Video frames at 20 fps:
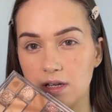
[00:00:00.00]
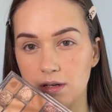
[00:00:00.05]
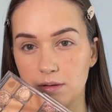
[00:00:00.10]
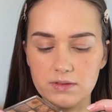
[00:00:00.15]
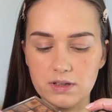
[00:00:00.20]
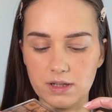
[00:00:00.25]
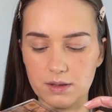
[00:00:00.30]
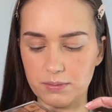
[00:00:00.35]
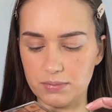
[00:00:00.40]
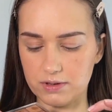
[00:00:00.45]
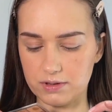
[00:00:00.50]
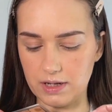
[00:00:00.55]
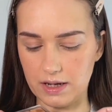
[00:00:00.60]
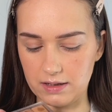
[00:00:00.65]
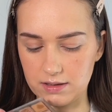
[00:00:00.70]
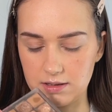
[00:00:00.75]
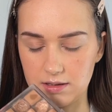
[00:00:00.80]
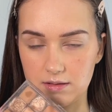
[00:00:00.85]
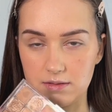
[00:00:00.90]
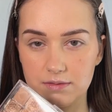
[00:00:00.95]
like
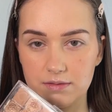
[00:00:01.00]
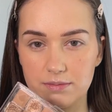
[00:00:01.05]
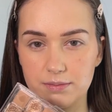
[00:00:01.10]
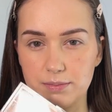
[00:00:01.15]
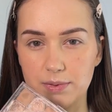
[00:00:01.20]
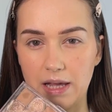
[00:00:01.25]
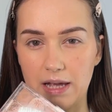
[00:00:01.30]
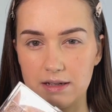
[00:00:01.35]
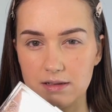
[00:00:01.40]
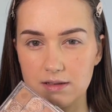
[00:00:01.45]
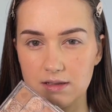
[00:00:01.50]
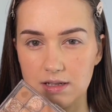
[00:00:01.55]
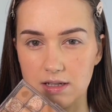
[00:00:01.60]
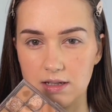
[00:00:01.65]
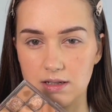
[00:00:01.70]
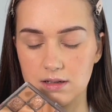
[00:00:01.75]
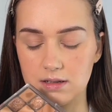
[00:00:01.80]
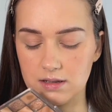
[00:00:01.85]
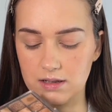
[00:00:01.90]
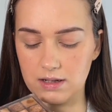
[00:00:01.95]
protective
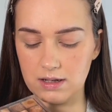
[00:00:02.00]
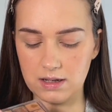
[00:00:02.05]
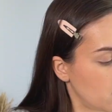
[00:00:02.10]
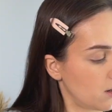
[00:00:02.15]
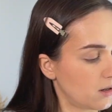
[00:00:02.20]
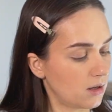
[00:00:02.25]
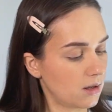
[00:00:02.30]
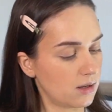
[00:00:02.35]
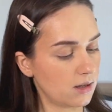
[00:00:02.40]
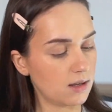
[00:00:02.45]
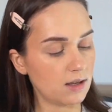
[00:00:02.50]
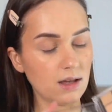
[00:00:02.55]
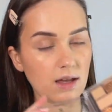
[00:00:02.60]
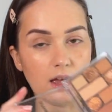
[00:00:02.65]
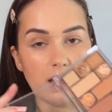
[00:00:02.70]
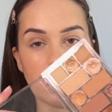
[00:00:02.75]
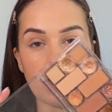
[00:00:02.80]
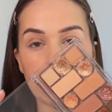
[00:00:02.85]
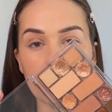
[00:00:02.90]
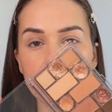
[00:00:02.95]
plastic,
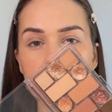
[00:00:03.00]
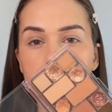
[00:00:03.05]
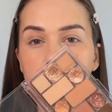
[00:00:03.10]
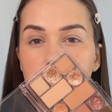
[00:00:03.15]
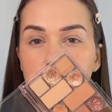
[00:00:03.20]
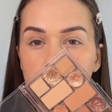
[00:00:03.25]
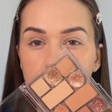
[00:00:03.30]
and